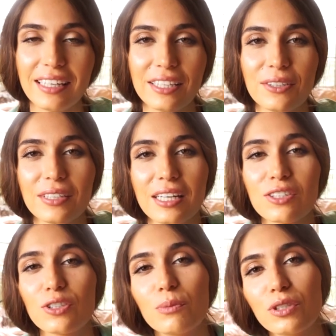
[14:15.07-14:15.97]
Thank you again
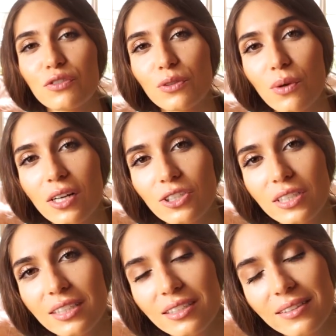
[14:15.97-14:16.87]
so much for
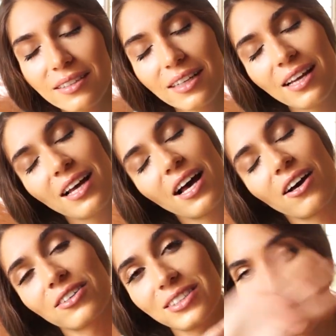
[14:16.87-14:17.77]
watching.
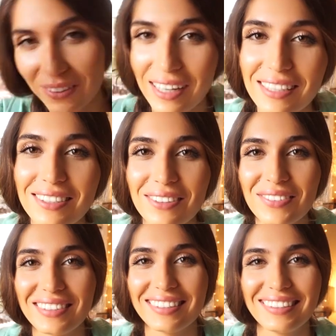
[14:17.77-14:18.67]
I'll see you guys
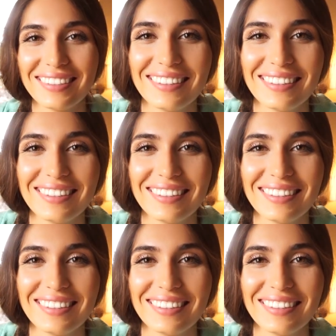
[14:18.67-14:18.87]
soon.